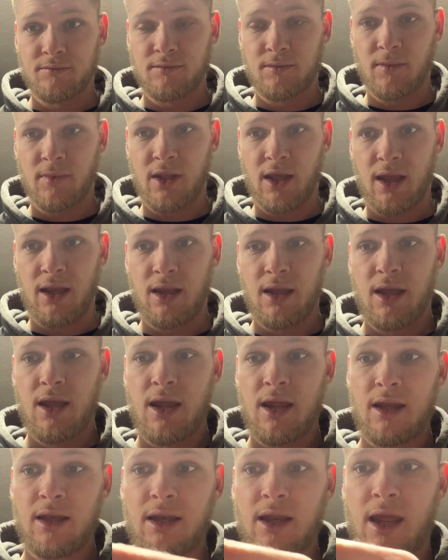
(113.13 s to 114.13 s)
Okay,
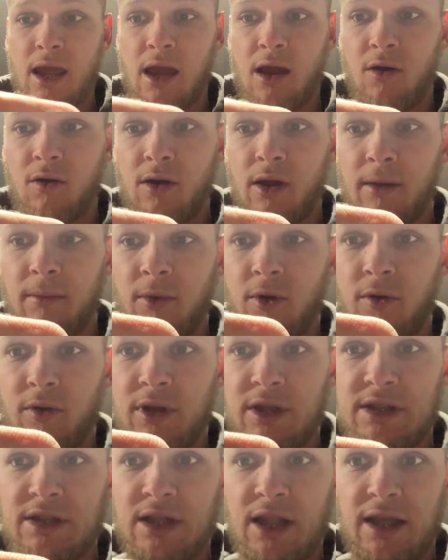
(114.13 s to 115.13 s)
now I'm going to
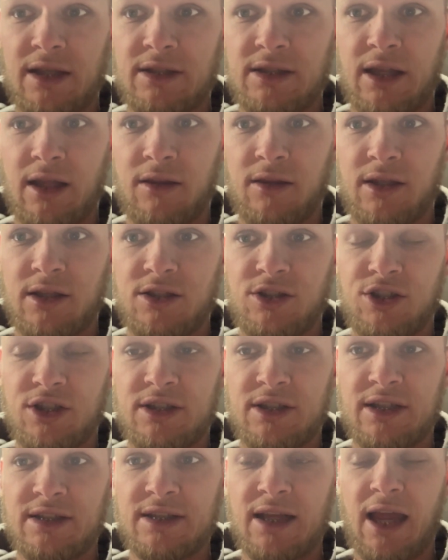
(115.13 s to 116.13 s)
slice down this just
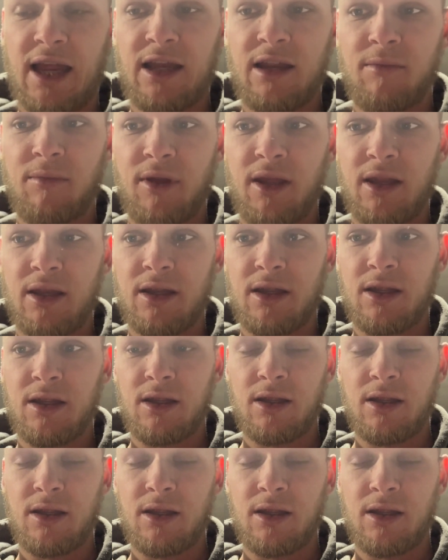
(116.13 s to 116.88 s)
a tiny bit.